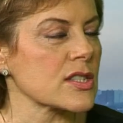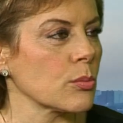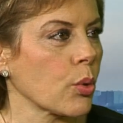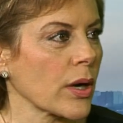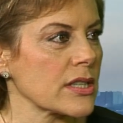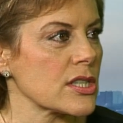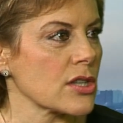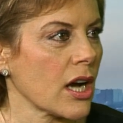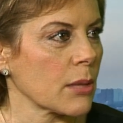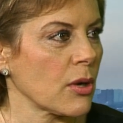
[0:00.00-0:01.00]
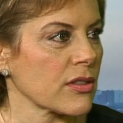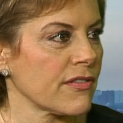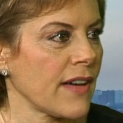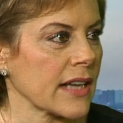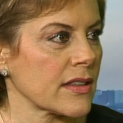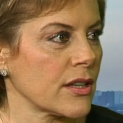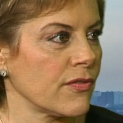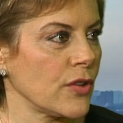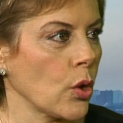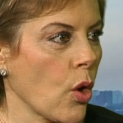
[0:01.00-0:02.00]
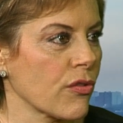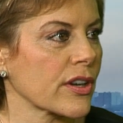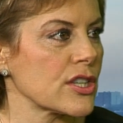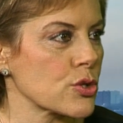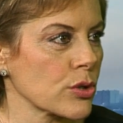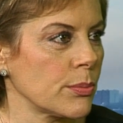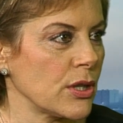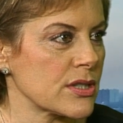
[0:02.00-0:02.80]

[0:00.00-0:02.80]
important to talk about the fact that if you over-contribute